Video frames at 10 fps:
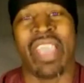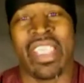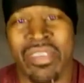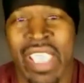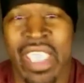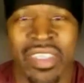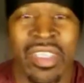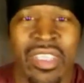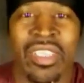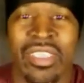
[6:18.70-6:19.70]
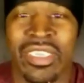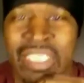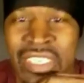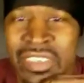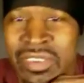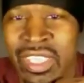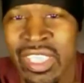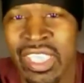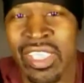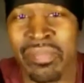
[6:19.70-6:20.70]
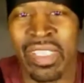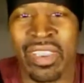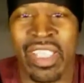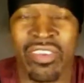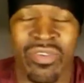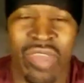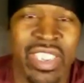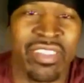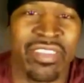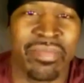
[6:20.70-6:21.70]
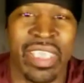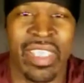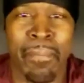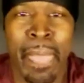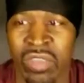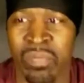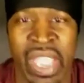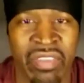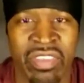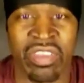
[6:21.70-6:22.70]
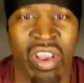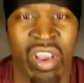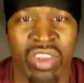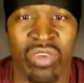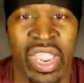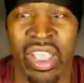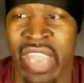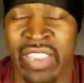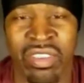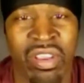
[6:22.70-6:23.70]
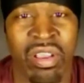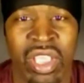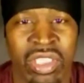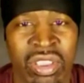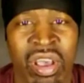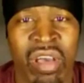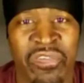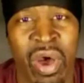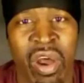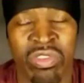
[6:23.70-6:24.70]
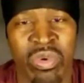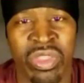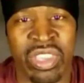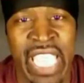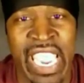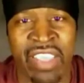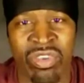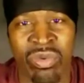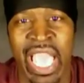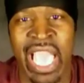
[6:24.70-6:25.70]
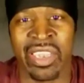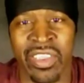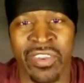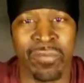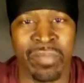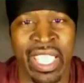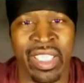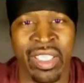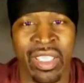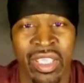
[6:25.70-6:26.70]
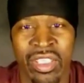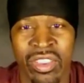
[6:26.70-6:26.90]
like you got a hood on your head, man. That's crazy, man. You bouncing all around like you gonna fall through the stage. You not little, man.